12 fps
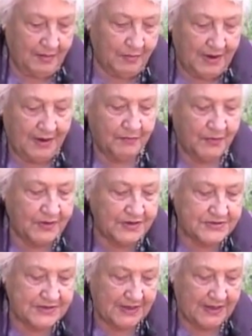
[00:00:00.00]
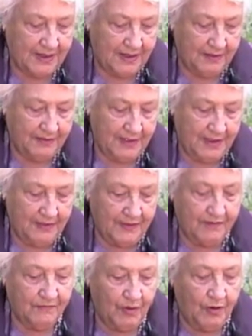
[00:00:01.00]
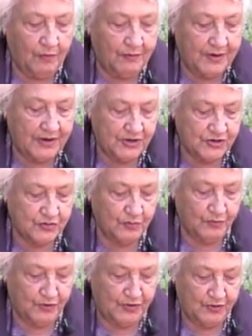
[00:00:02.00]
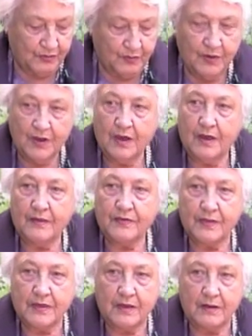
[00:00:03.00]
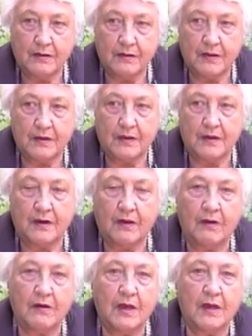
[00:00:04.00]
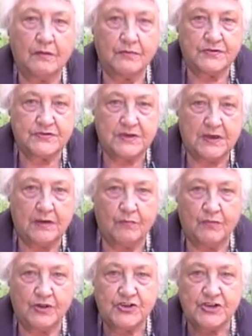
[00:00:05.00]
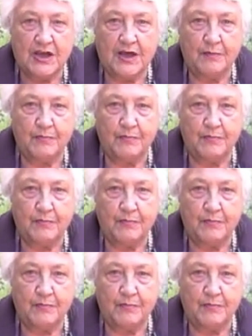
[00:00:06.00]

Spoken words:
Well, I'm going to say I've already shown you the log house in which I